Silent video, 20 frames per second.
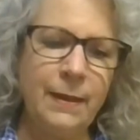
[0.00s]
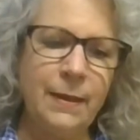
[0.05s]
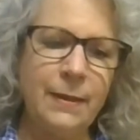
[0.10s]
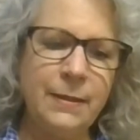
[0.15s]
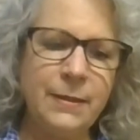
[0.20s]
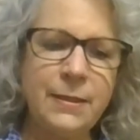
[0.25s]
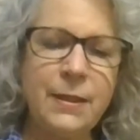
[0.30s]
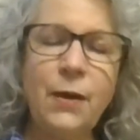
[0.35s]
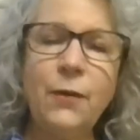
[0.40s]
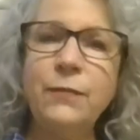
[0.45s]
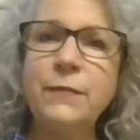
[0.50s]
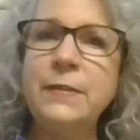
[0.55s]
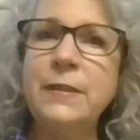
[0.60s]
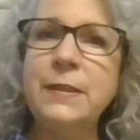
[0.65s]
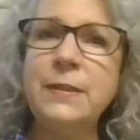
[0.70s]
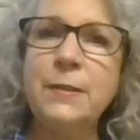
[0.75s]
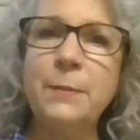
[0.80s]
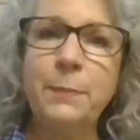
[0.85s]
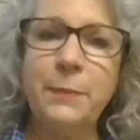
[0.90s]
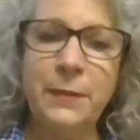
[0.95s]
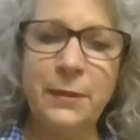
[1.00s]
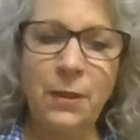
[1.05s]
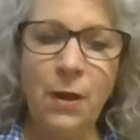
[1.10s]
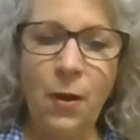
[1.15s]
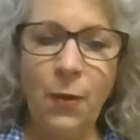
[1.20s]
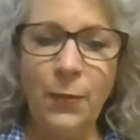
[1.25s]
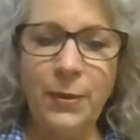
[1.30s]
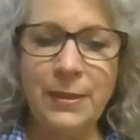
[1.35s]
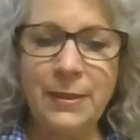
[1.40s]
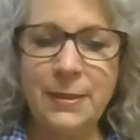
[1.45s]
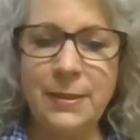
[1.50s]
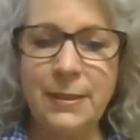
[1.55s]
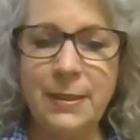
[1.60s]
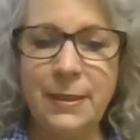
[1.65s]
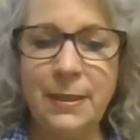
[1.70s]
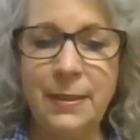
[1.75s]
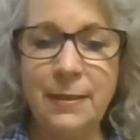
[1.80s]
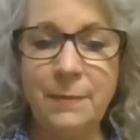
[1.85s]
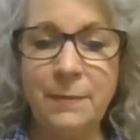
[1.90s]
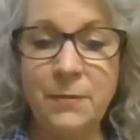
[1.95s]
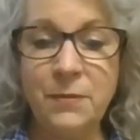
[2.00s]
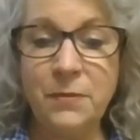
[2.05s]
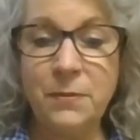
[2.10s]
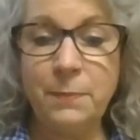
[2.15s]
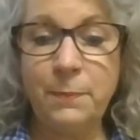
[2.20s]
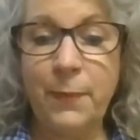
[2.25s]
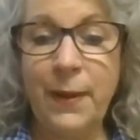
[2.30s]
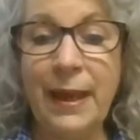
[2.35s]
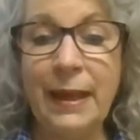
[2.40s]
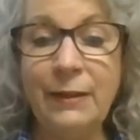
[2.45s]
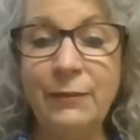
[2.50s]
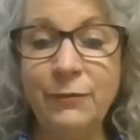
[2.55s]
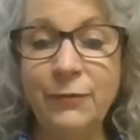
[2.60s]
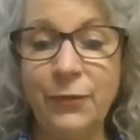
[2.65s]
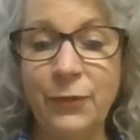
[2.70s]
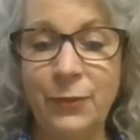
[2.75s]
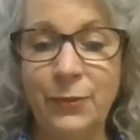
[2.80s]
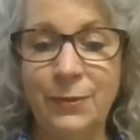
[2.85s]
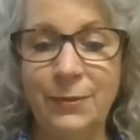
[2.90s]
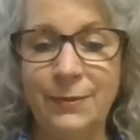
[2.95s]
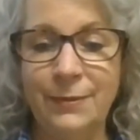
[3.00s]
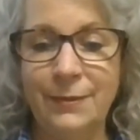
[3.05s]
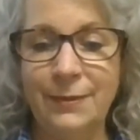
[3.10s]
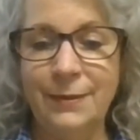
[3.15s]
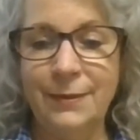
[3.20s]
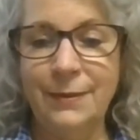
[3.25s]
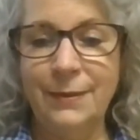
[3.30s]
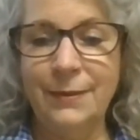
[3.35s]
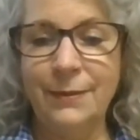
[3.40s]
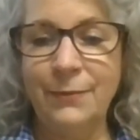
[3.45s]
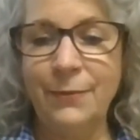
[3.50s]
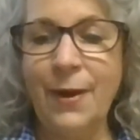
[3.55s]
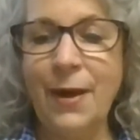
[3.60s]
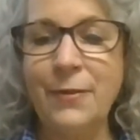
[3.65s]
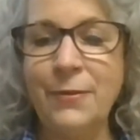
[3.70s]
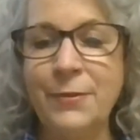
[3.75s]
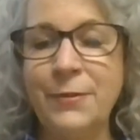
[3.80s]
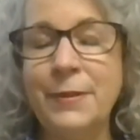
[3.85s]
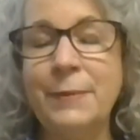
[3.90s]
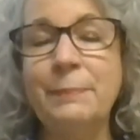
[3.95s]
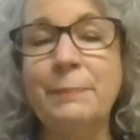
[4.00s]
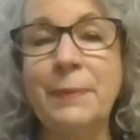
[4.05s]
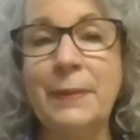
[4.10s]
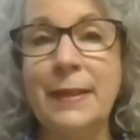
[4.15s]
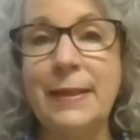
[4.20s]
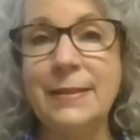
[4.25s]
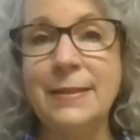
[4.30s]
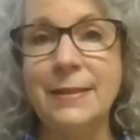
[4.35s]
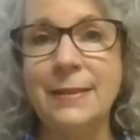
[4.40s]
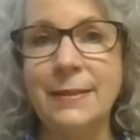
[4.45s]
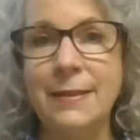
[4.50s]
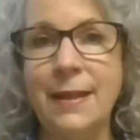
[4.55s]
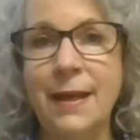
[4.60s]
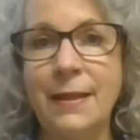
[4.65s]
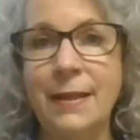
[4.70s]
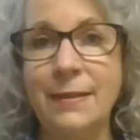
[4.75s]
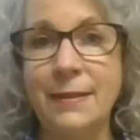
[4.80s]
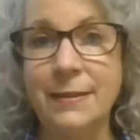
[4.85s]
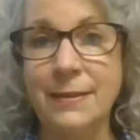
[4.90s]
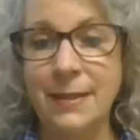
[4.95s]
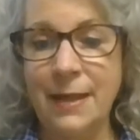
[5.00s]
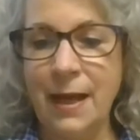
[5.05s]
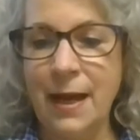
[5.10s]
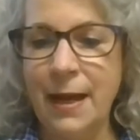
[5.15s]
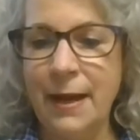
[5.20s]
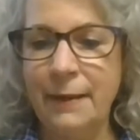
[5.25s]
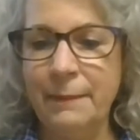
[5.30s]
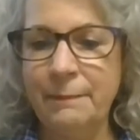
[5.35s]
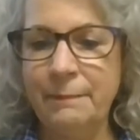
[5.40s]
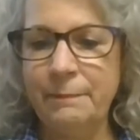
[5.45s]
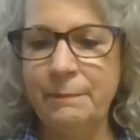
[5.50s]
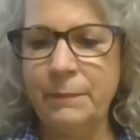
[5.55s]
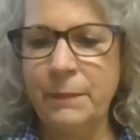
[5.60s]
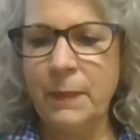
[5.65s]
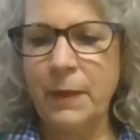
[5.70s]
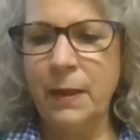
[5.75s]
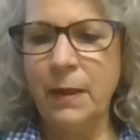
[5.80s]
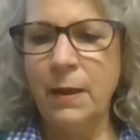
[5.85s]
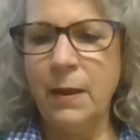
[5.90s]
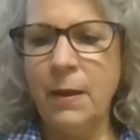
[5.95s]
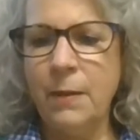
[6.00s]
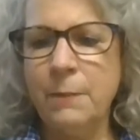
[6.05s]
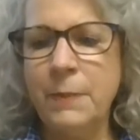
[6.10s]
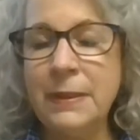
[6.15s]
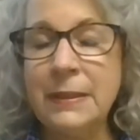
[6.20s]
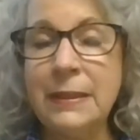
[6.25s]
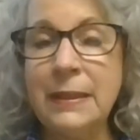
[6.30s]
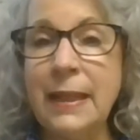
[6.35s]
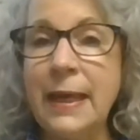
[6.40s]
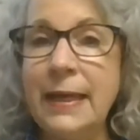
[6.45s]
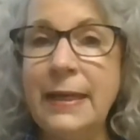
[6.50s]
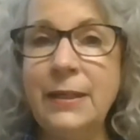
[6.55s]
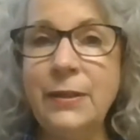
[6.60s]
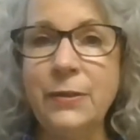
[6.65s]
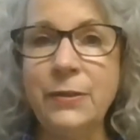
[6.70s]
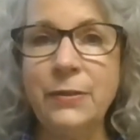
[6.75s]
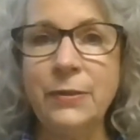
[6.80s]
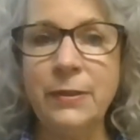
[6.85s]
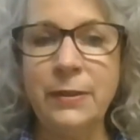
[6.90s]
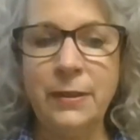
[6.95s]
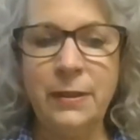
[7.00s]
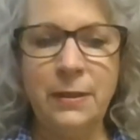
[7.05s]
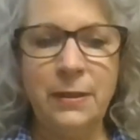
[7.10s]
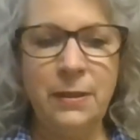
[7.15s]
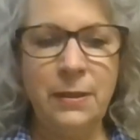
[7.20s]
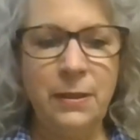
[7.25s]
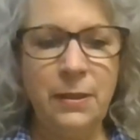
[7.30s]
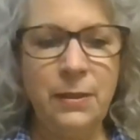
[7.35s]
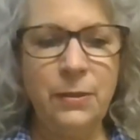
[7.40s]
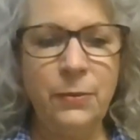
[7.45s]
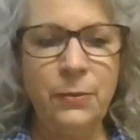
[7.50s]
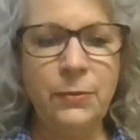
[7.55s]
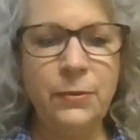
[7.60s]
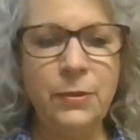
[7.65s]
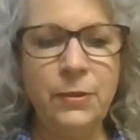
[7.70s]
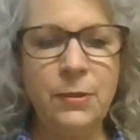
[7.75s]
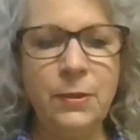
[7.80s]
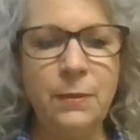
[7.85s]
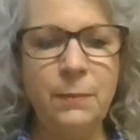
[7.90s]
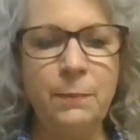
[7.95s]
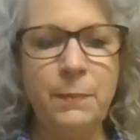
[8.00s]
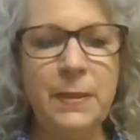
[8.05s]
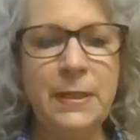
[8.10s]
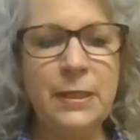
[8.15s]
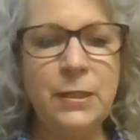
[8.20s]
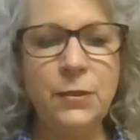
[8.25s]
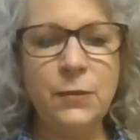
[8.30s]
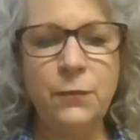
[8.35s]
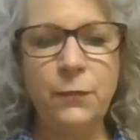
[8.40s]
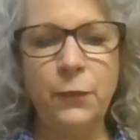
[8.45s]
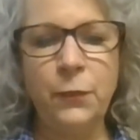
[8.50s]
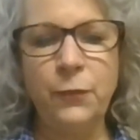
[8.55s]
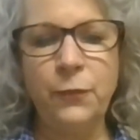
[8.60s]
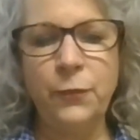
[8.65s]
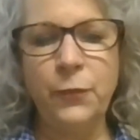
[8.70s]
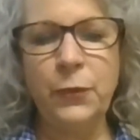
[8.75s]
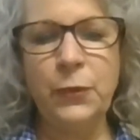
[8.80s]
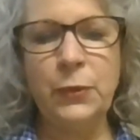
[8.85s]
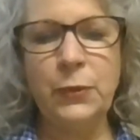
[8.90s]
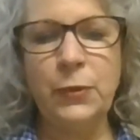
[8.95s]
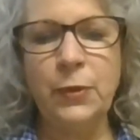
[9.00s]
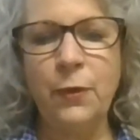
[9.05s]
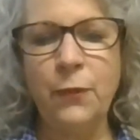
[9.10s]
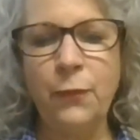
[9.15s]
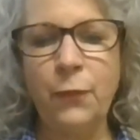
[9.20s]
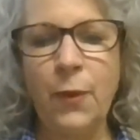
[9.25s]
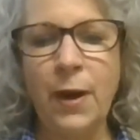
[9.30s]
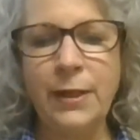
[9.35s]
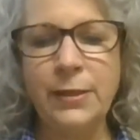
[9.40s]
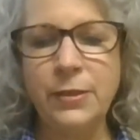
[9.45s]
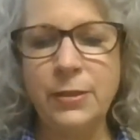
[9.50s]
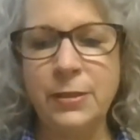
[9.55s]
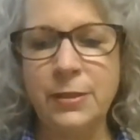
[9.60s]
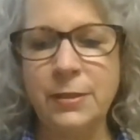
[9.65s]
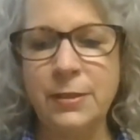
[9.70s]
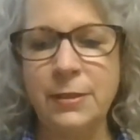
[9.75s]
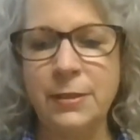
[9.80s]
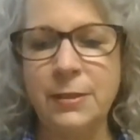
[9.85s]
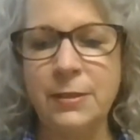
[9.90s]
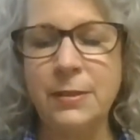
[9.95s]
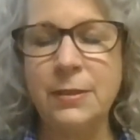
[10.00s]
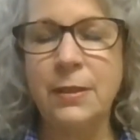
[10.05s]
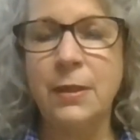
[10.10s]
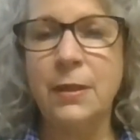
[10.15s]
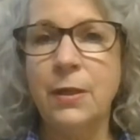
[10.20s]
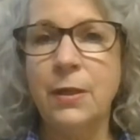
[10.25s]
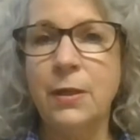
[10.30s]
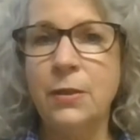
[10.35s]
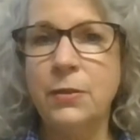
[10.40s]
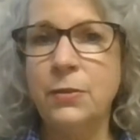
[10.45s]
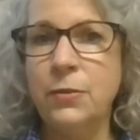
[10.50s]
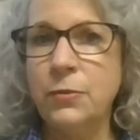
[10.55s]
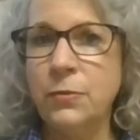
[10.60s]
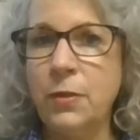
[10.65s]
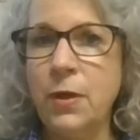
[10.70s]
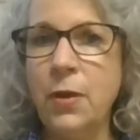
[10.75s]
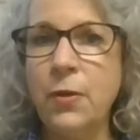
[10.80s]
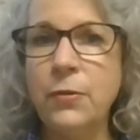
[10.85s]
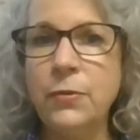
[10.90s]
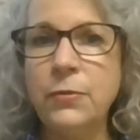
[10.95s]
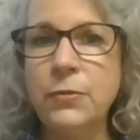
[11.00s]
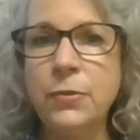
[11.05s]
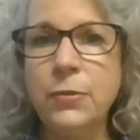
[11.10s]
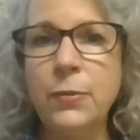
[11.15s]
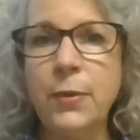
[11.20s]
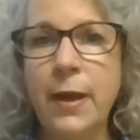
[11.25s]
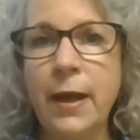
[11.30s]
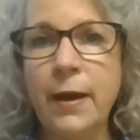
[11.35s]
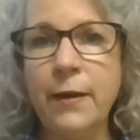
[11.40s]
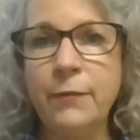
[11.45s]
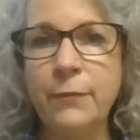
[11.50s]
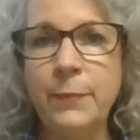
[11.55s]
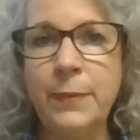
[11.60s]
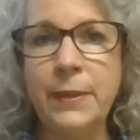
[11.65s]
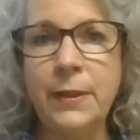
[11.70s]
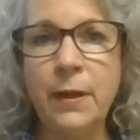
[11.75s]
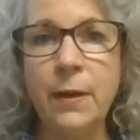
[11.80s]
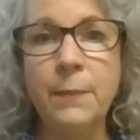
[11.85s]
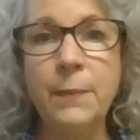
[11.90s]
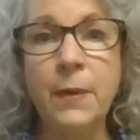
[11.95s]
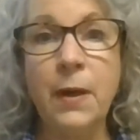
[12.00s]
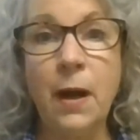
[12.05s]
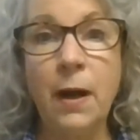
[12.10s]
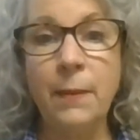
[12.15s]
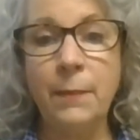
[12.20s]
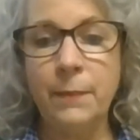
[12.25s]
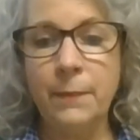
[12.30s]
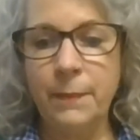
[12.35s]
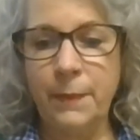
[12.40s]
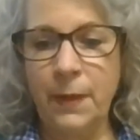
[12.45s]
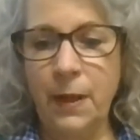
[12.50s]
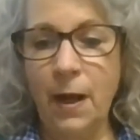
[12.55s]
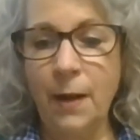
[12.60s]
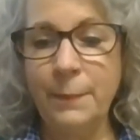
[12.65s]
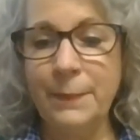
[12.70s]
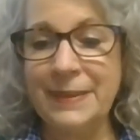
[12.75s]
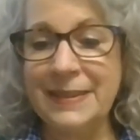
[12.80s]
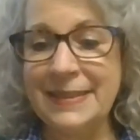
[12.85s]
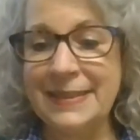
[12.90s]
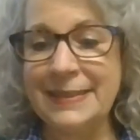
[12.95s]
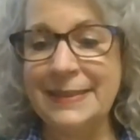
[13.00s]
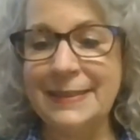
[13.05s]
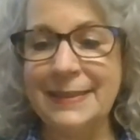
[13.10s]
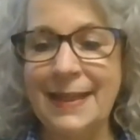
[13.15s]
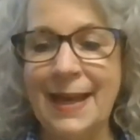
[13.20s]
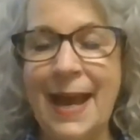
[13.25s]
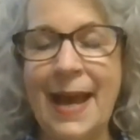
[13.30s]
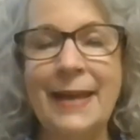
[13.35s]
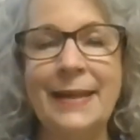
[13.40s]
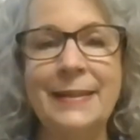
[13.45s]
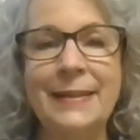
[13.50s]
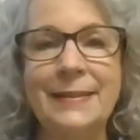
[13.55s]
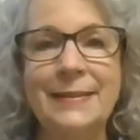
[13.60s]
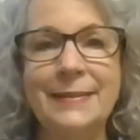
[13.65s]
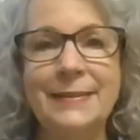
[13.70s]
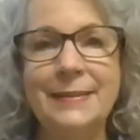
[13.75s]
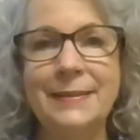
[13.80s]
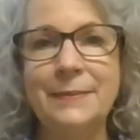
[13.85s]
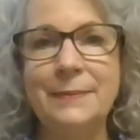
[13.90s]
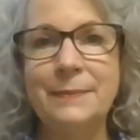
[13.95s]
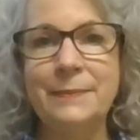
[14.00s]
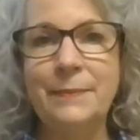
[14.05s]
Self-discipline always seems painful rather than pleasant at the time, but later it yields the peaceful fruit of righteousness to those who have become competent at it.